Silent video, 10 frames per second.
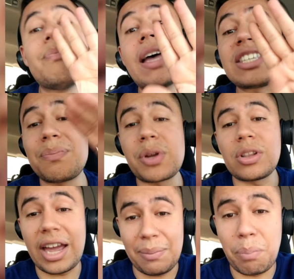mess up
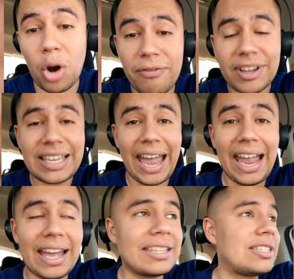your like perfect
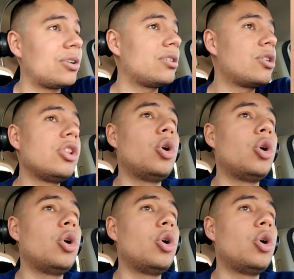hands, your, your